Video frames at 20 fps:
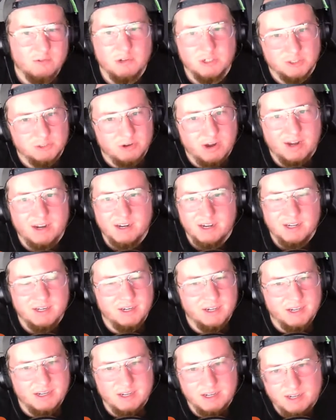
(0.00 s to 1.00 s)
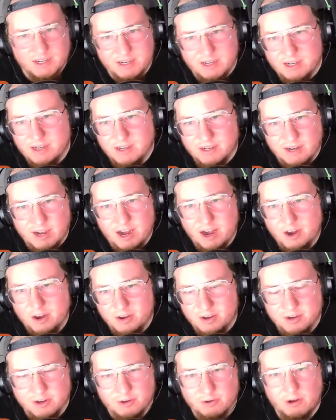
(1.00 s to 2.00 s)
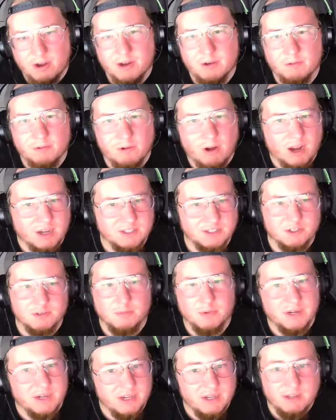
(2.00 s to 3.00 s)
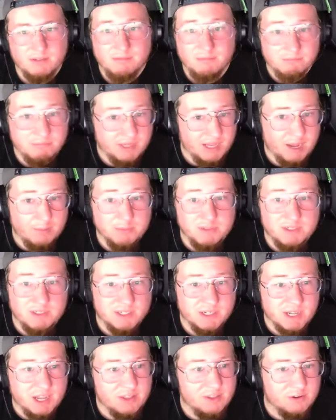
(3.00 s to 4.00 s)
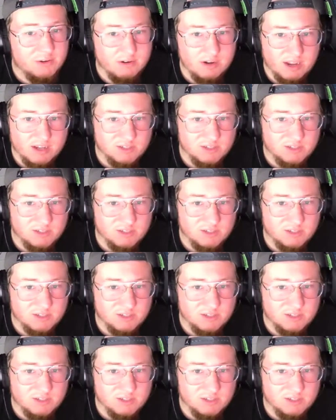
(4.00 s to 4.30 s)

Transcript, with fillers: Which, granted, he inherited a great roster, but he kept it together,